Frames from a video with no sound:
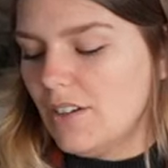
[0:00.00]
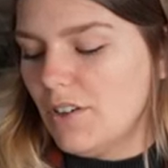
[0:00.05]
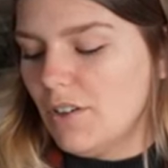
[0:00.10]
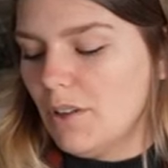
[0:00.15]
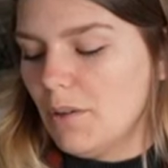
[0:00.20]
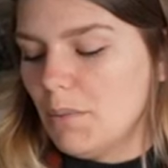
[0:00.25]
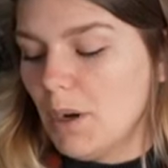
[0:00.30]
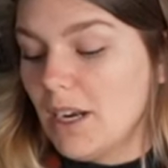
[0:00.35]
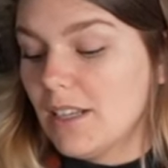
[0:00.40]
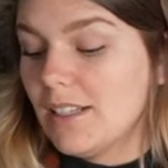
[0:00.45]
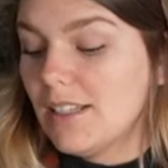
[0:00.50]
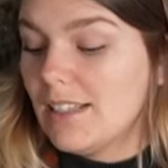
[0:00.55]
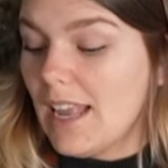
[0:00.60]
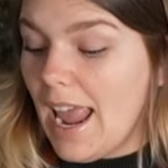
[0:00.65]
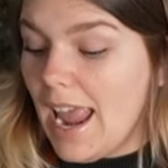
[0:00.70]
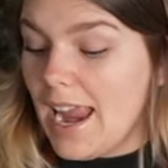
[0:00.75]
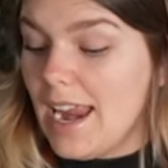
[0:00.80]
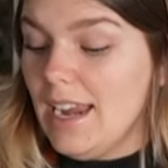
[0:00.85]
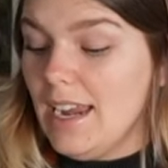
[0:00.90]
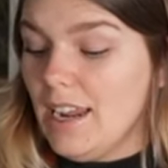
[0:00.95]
Nuuly price is
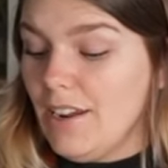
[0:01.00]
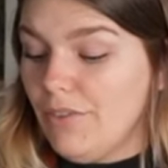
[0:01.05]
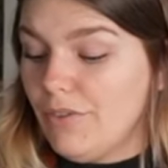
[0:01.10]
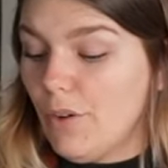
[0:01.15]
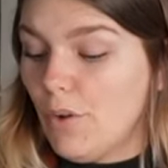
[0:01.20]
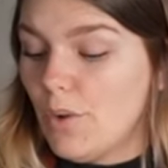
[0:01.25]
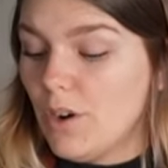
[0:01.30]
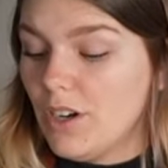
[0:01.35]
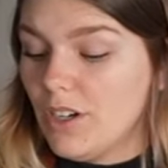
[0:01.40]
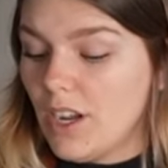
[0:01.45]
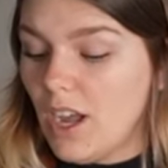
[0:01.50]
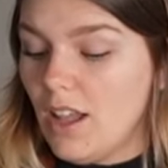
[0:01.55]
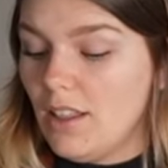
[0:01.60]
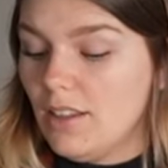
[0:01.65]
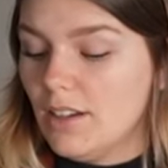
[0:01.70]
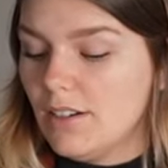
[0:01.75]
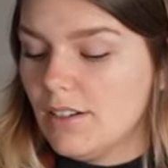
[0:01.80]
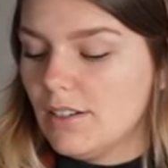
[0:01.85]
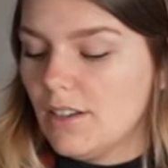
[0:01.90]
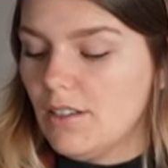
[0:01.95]

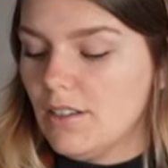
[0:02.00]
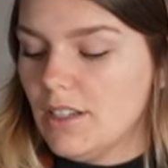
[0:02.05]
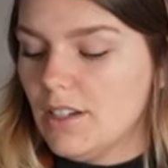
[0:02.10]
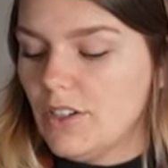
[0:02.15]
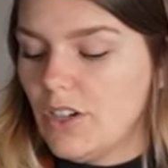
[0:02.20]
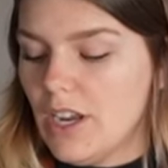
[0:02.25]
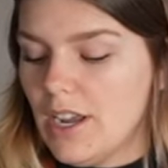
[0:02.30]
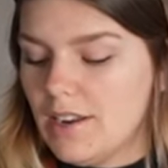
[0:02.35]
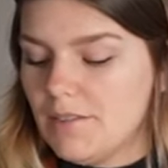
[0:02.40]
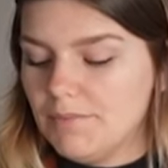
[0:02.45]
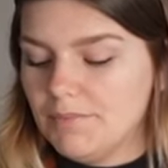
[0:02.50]
$84. Holy shit,